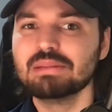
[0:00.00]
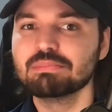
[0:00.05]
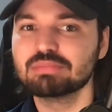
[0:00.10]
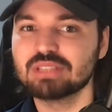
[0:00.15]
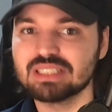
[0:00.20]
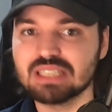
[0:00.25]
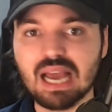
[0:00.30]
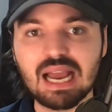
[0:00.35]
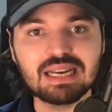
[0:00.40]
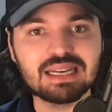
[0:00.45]
The
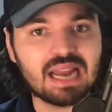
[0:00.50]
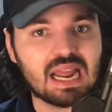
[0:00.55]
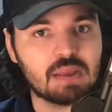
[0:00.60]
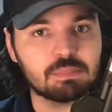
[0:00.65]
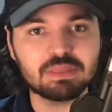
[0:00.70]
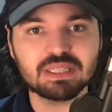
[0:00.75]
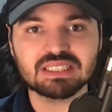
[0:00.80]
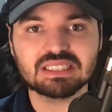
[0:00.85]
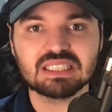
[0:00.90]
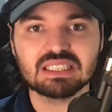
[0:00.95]

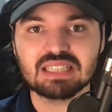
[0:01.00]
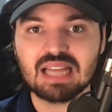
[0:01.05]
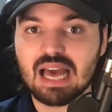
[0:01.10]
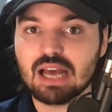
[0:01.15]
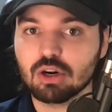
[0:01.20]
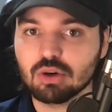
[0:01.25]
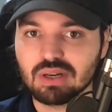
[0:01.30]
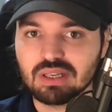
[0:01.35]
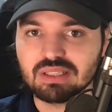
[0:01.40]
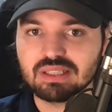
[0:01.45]
dynamics to
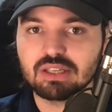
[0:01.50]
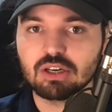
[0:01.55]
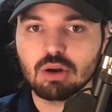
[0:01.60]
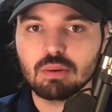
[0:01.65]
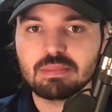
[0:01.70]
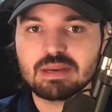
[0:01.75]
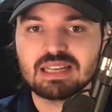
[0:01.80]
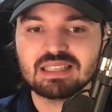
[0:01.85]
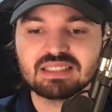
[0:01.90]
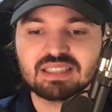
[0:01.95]
that are a little
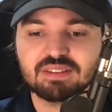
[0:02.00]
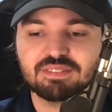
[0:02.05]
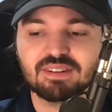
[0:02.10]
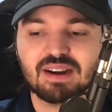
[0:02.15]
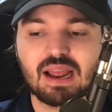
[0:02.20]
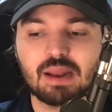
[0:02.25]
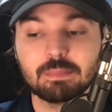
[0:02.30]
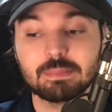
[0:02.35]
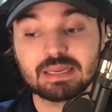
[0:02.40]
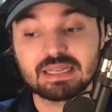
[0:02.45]
bit
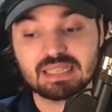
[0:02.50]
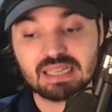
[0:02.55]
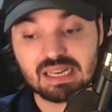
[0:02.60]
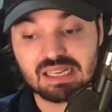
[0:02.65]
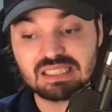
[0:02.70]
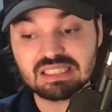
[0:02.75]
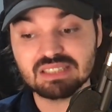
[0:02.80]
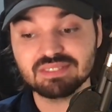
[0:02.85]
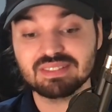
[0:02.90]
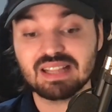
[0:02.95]
different, and
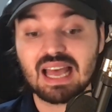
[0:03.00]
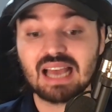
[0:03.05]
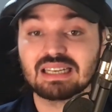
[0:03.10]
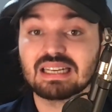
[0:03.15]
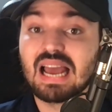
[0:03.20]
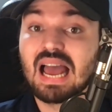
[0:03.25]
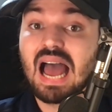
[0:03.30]
because of that,